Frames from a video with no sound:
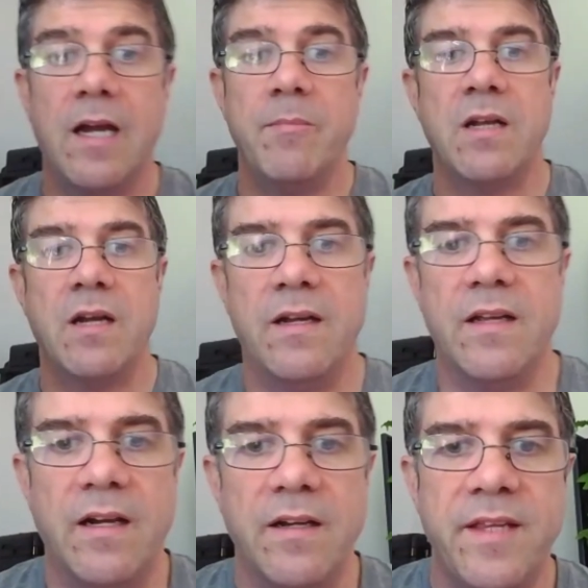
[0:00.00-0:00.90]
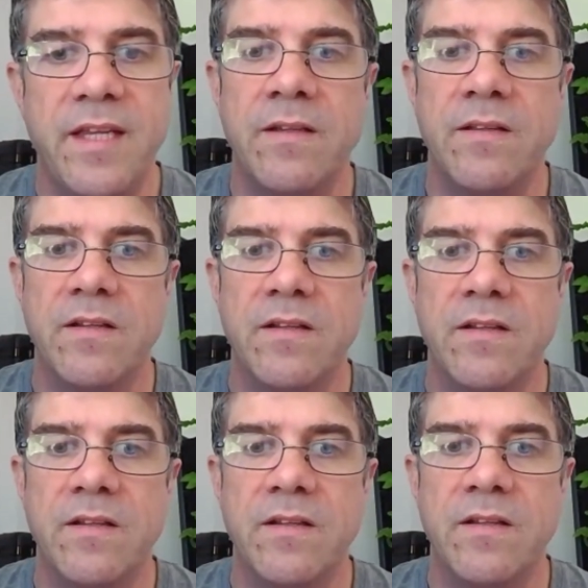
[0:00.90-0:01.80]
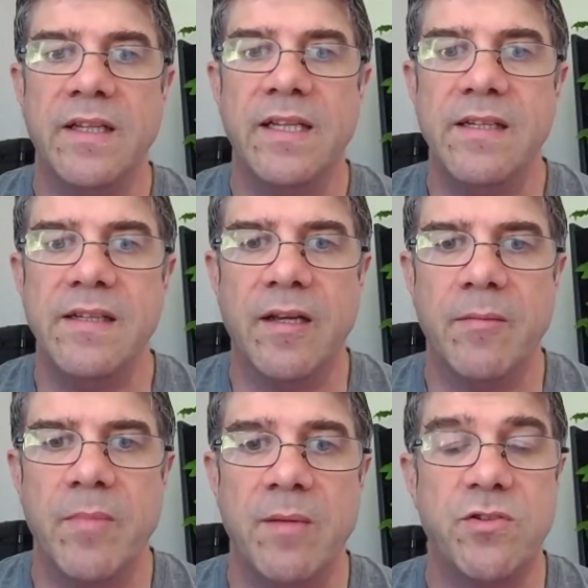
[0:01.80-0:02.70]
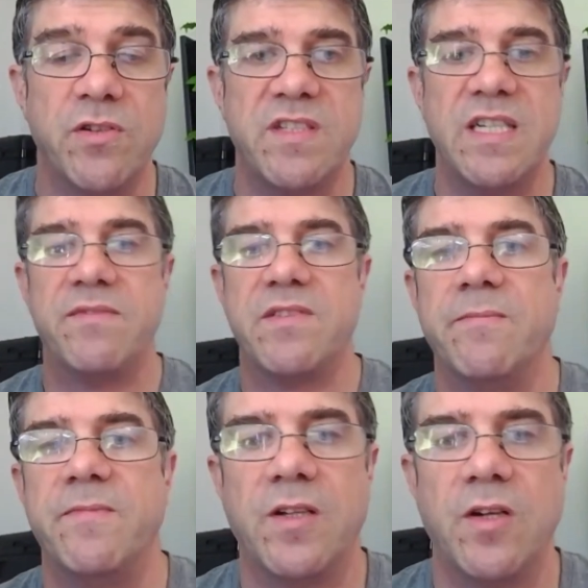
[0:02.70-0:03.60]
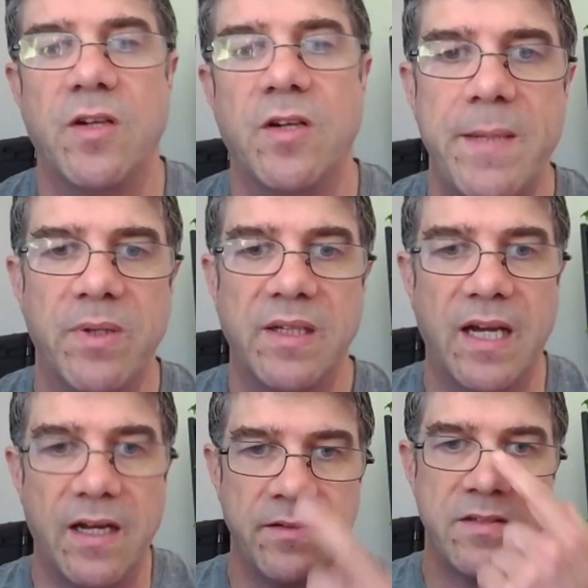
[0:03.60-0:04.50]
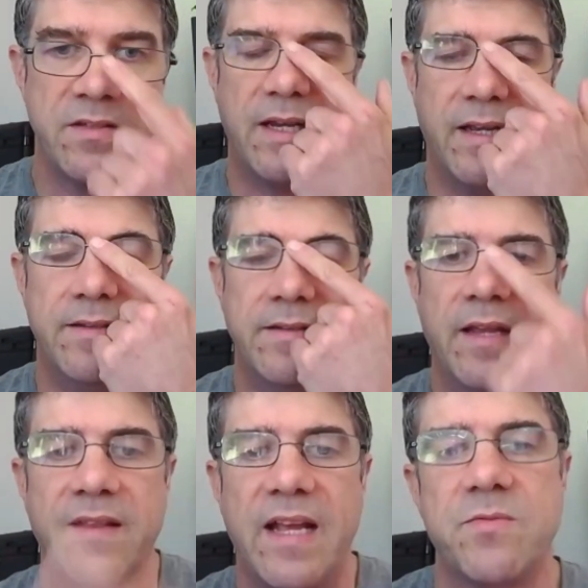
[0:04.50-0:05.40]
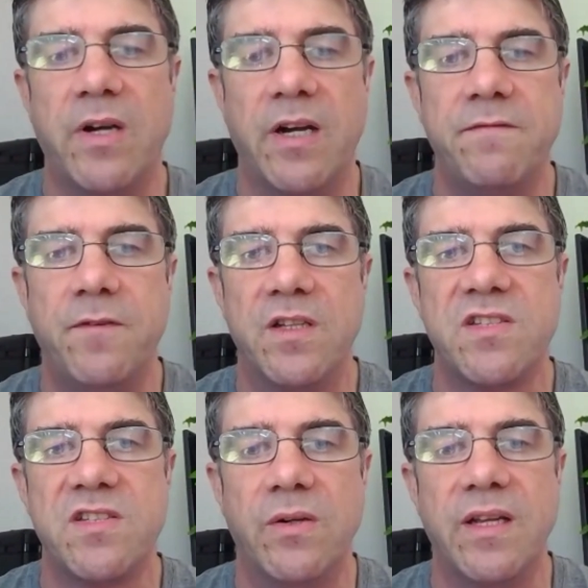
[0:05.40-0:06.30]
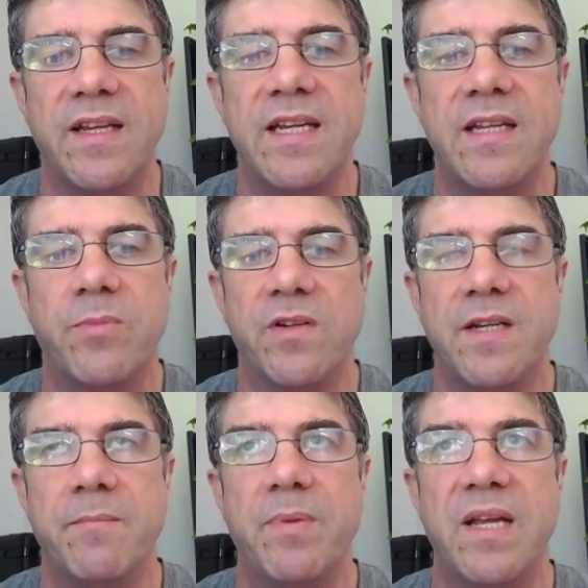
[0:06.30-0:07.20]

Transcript: I mean, I, I think certainly um, I'm a trustee of something called People in Gardens, and, and that's where I first saw it at Eden Project.